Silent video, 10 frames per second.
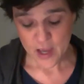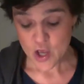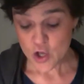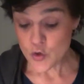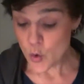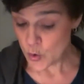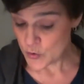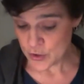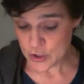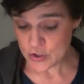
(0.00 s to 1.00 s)

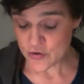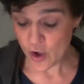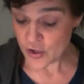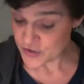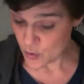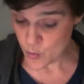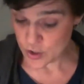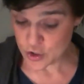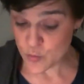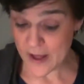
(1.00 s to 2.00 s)
Northerners also
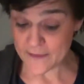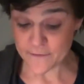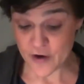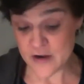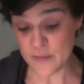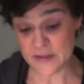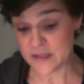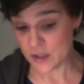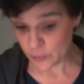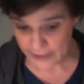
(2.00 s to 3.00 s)
wondered why the freedmen
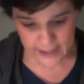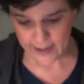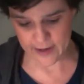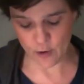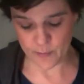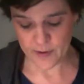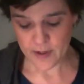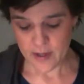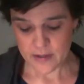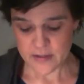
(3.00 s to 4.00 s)
still needed help.
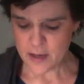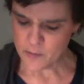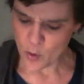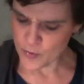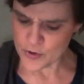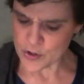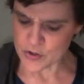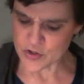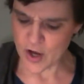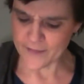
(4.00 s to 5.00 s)
Some
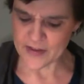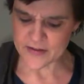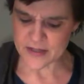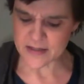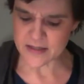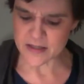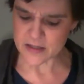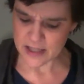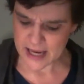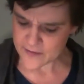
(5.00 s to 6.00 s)
Northerners thought that since the
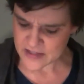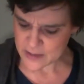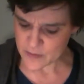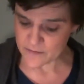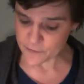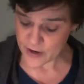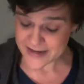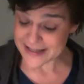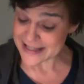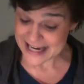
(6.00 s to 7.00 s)
slaves had been free
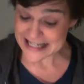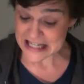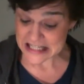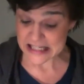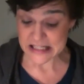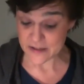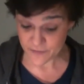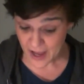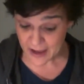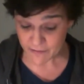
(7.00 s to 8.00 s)
since
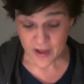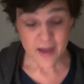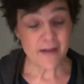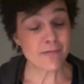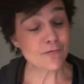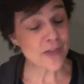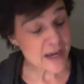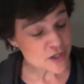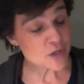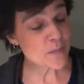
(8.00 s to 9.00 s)
1865,
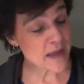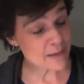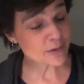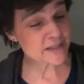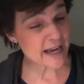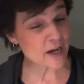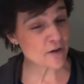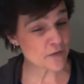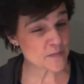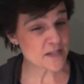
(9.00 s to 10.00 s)
they should be able to take care
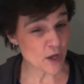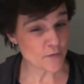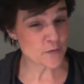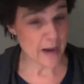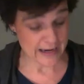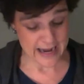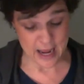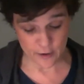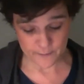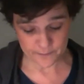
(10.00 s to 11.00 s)
of themselves by now.